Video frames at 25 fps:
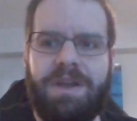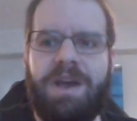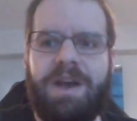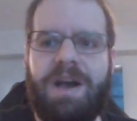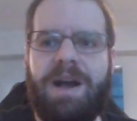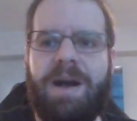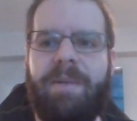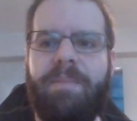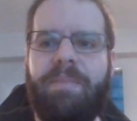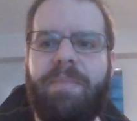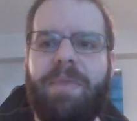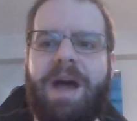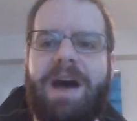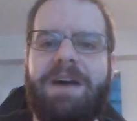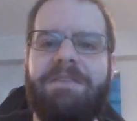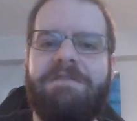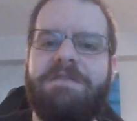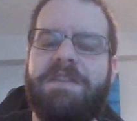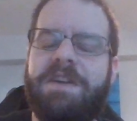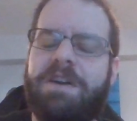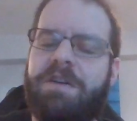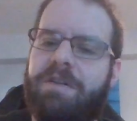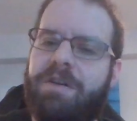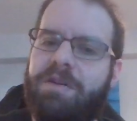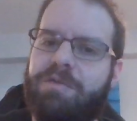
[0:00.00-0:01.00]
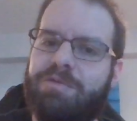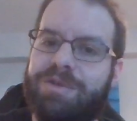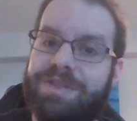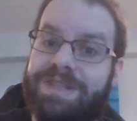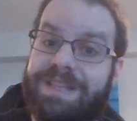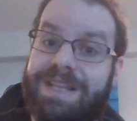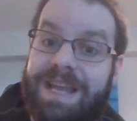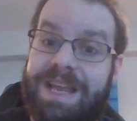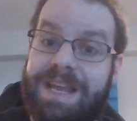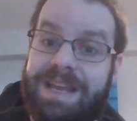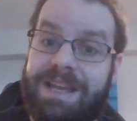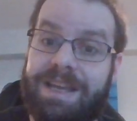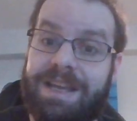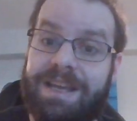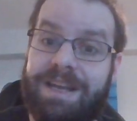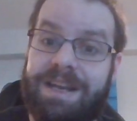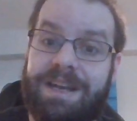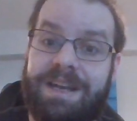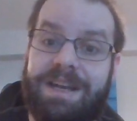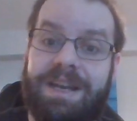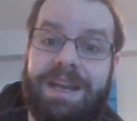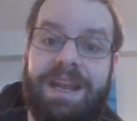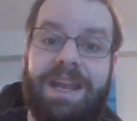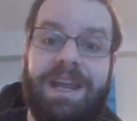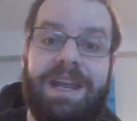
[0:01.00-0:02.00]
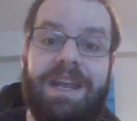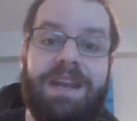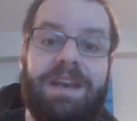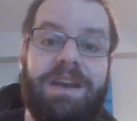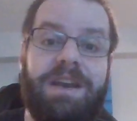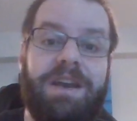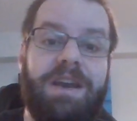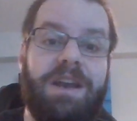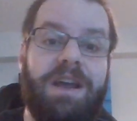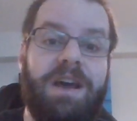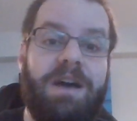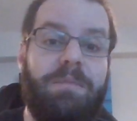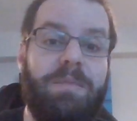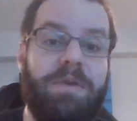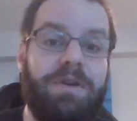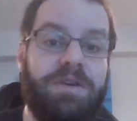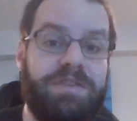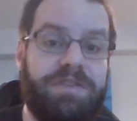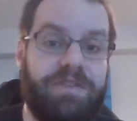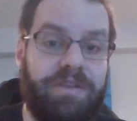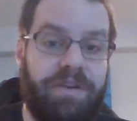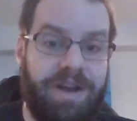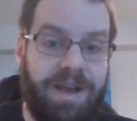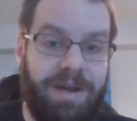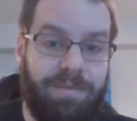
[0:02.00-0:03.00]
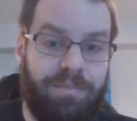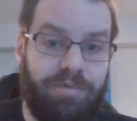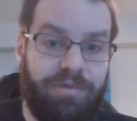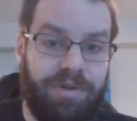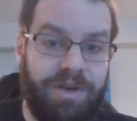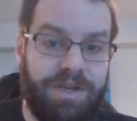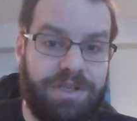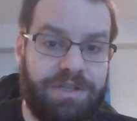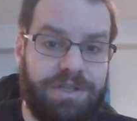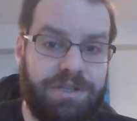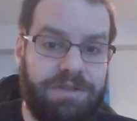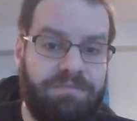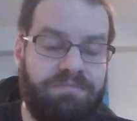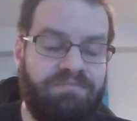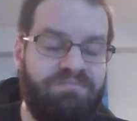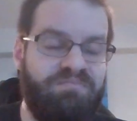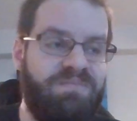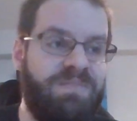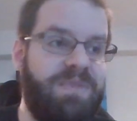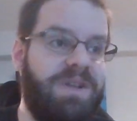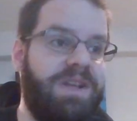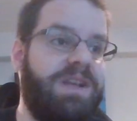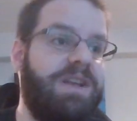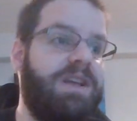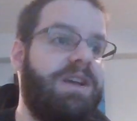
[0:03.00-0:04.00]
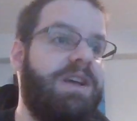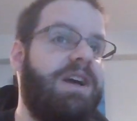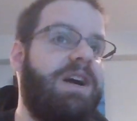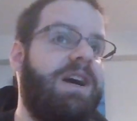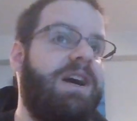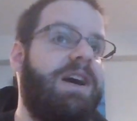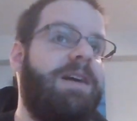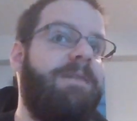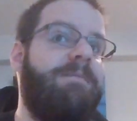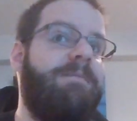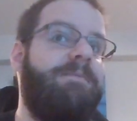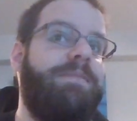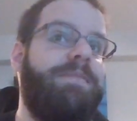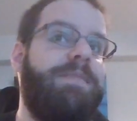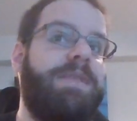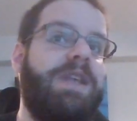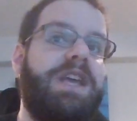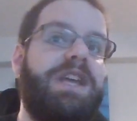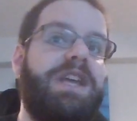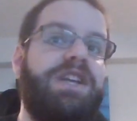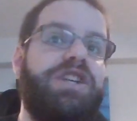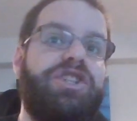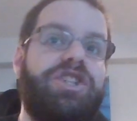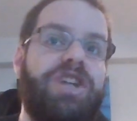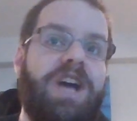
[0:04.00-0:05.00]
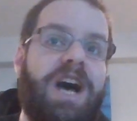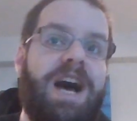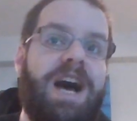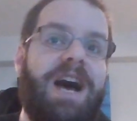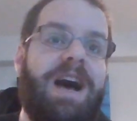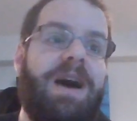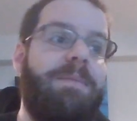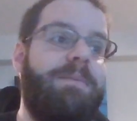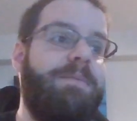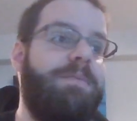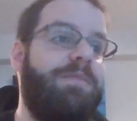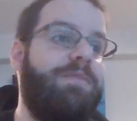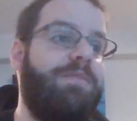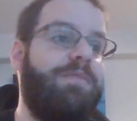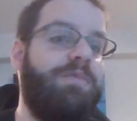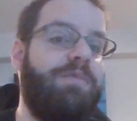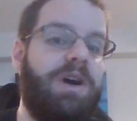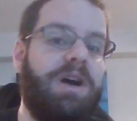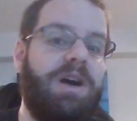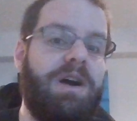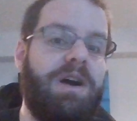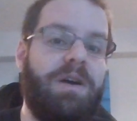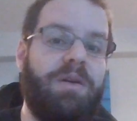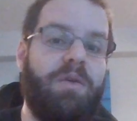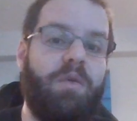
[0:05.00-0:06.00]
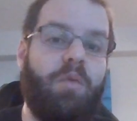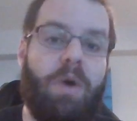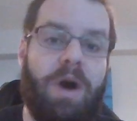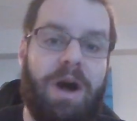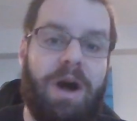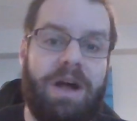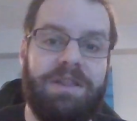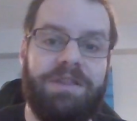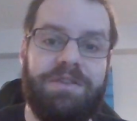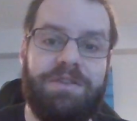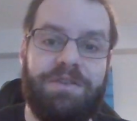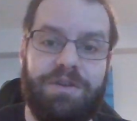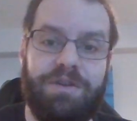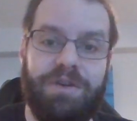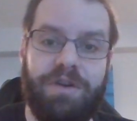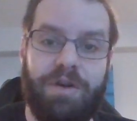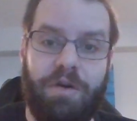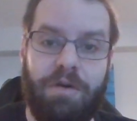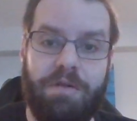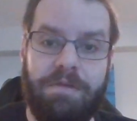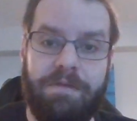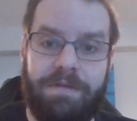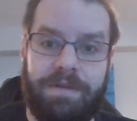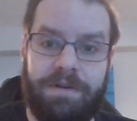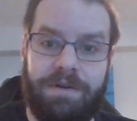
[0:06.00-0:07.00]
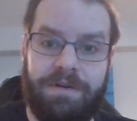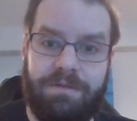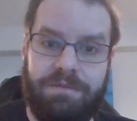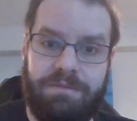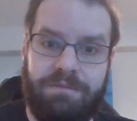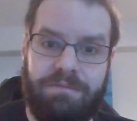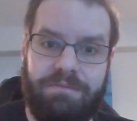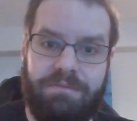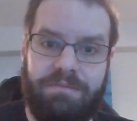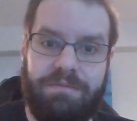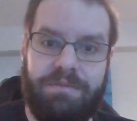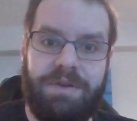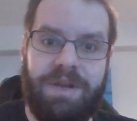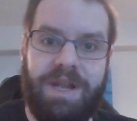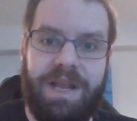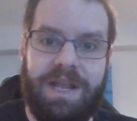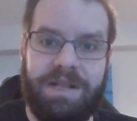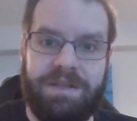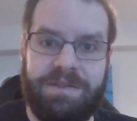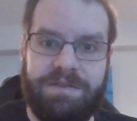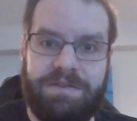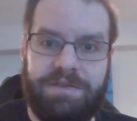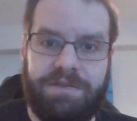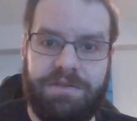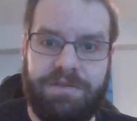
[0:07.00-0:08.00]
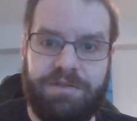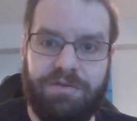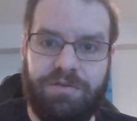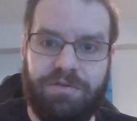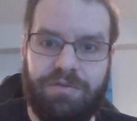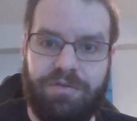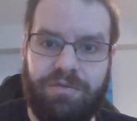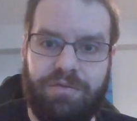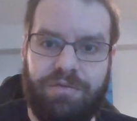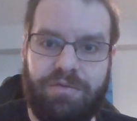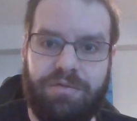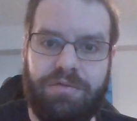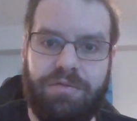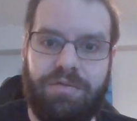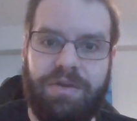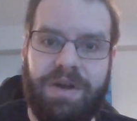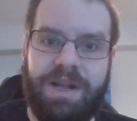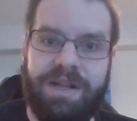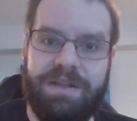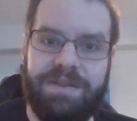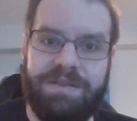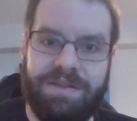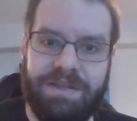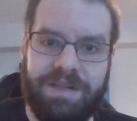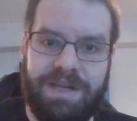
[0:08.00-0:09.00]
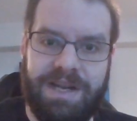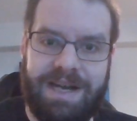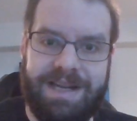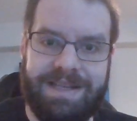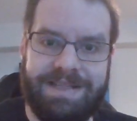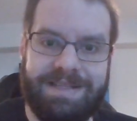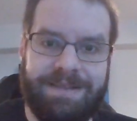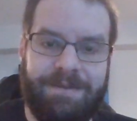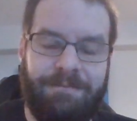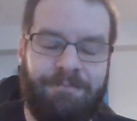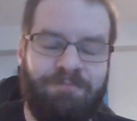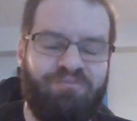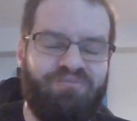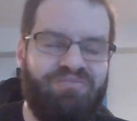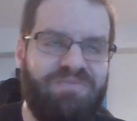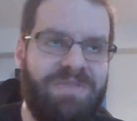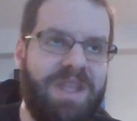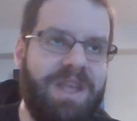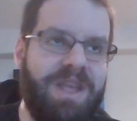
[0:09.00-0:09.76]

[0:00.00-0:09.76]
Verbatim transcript: Um, Avera was taken in a military operation um, Hisham uh, wandered over into into Gaza.